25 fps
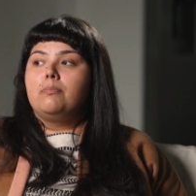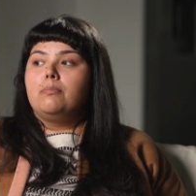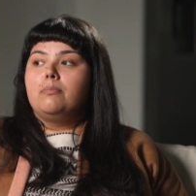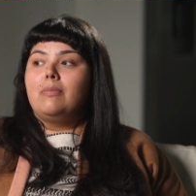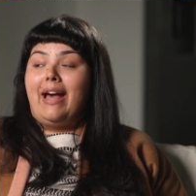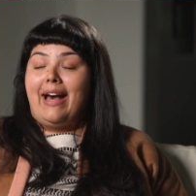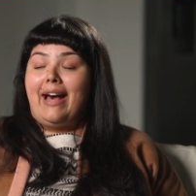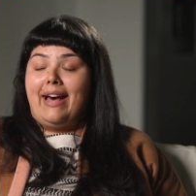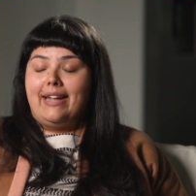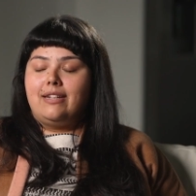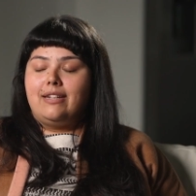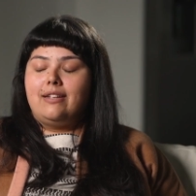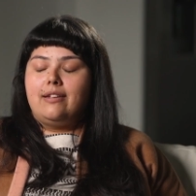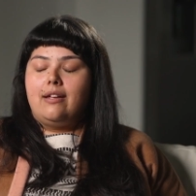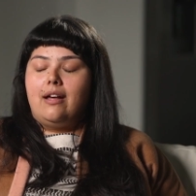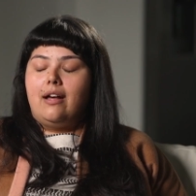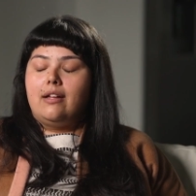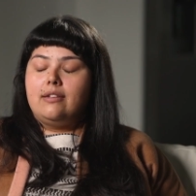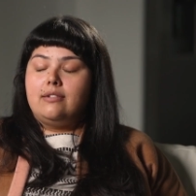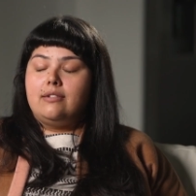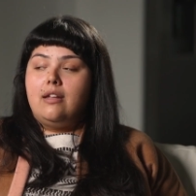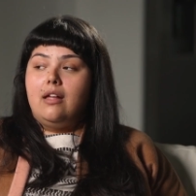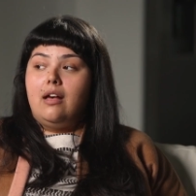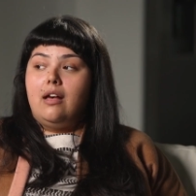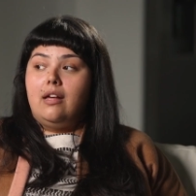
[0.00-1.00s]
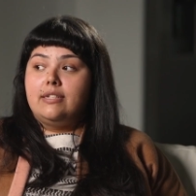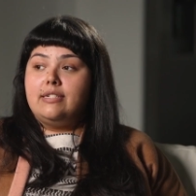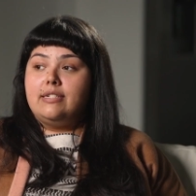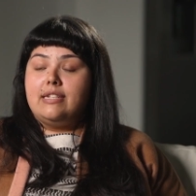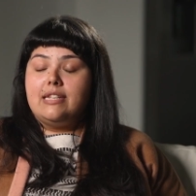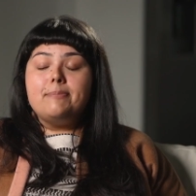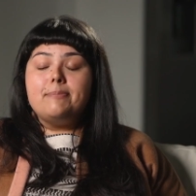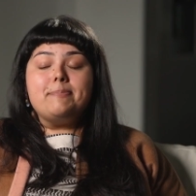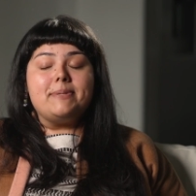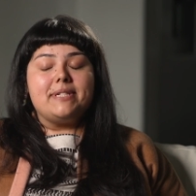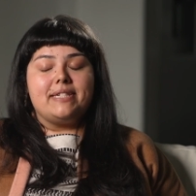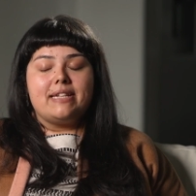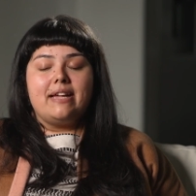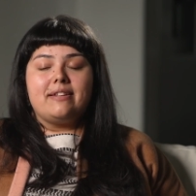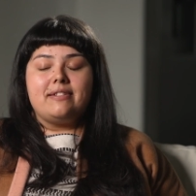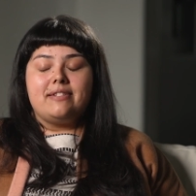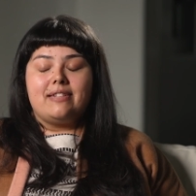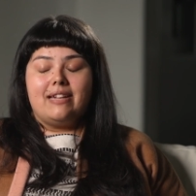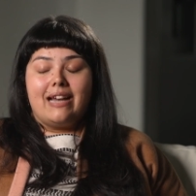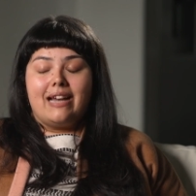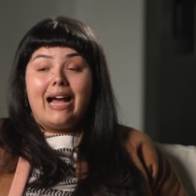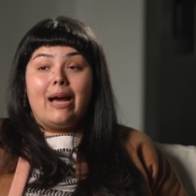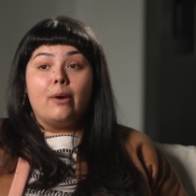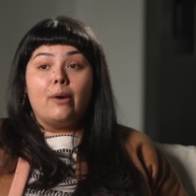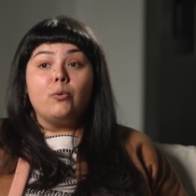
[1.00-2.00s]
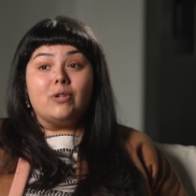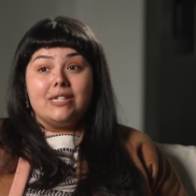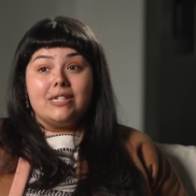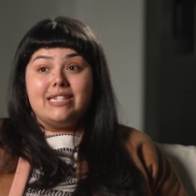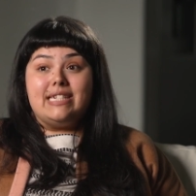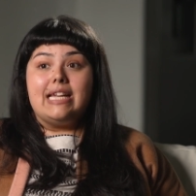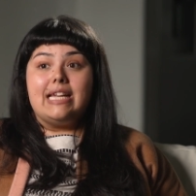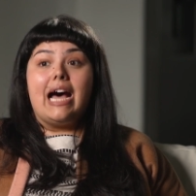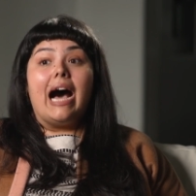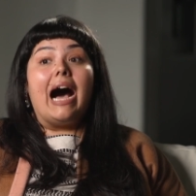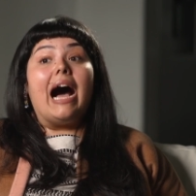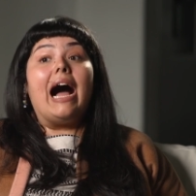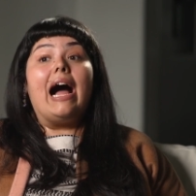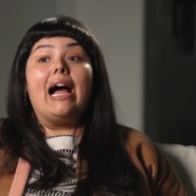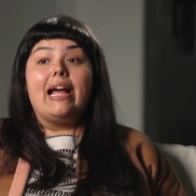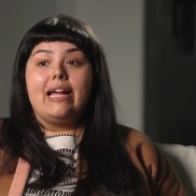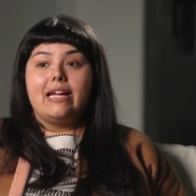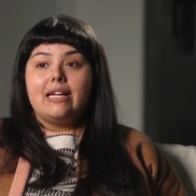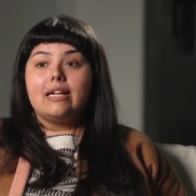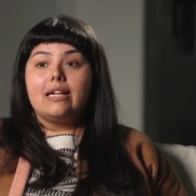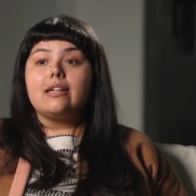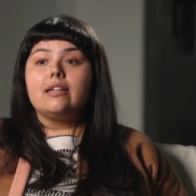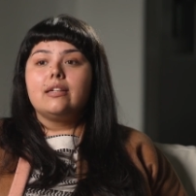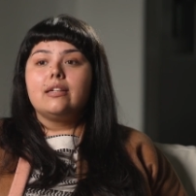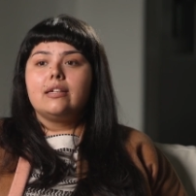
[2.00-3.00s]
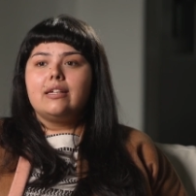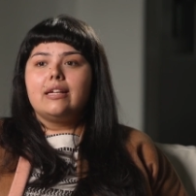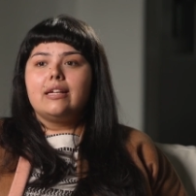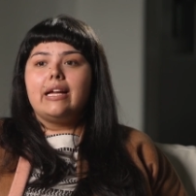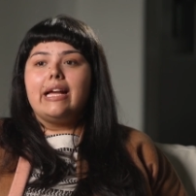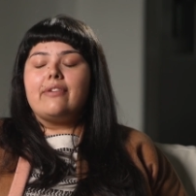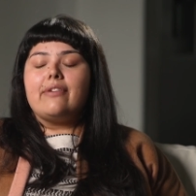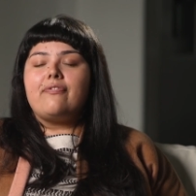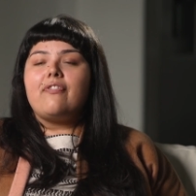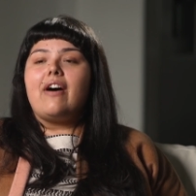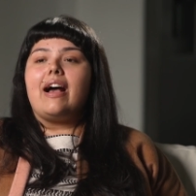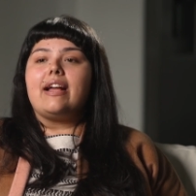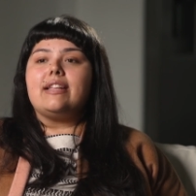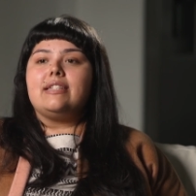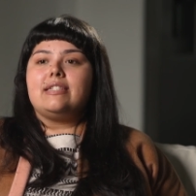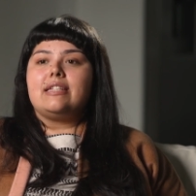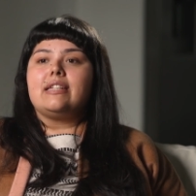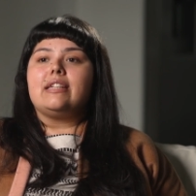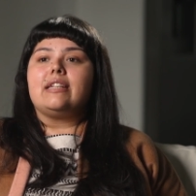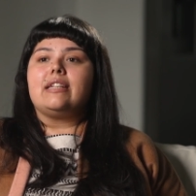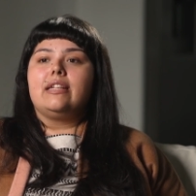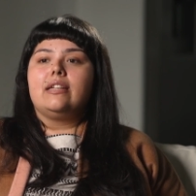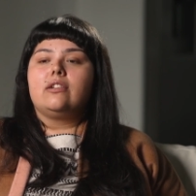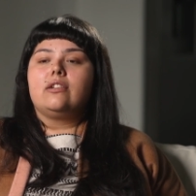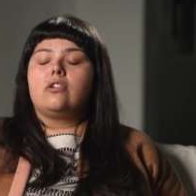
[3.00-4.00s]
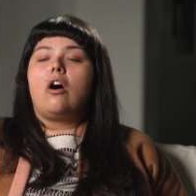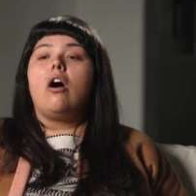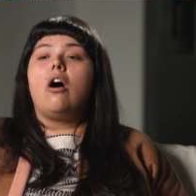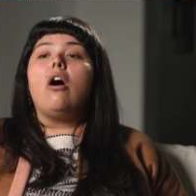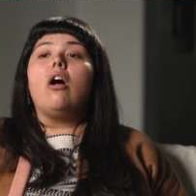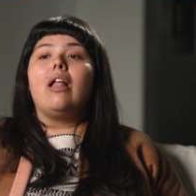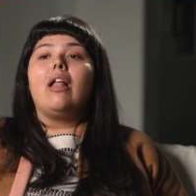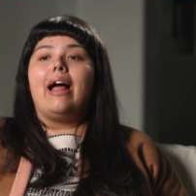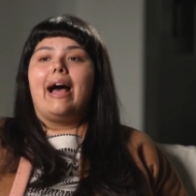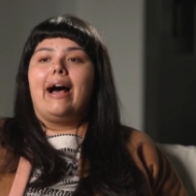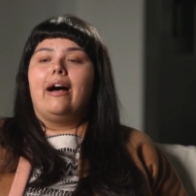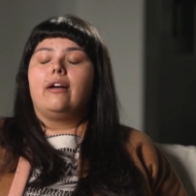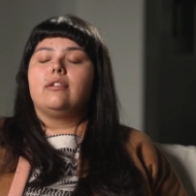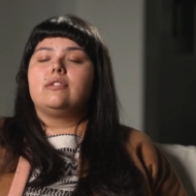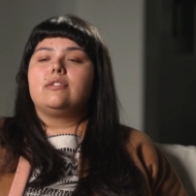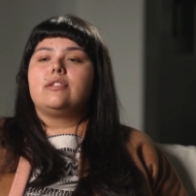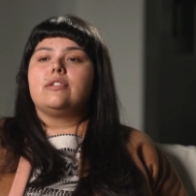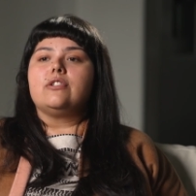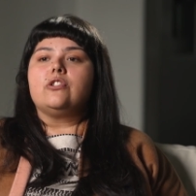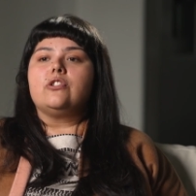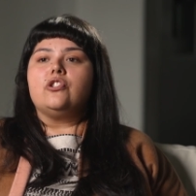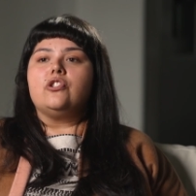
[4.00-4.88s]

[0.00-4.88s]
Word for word: had a, a, a deep sense that I would die if I didn't call out to